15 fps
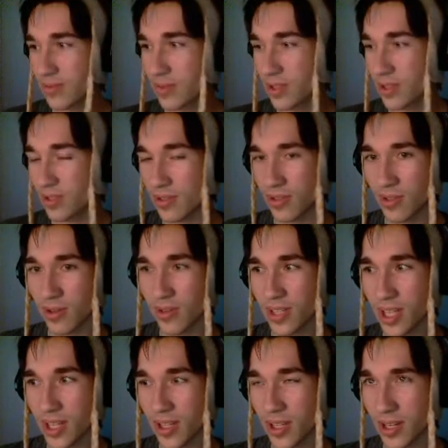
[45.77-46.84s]
We're going
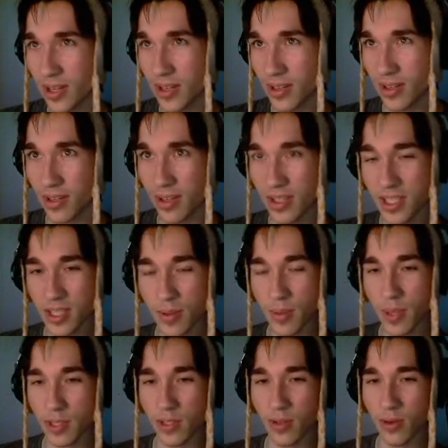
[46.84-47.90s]
down there to something
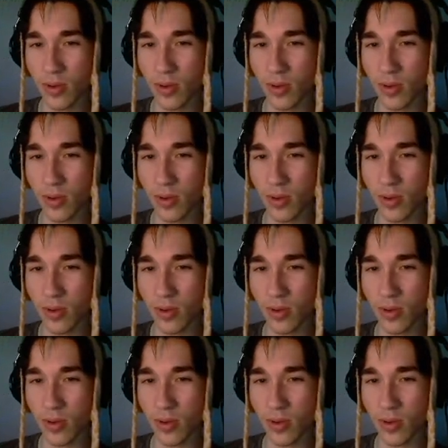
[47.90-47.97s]
about an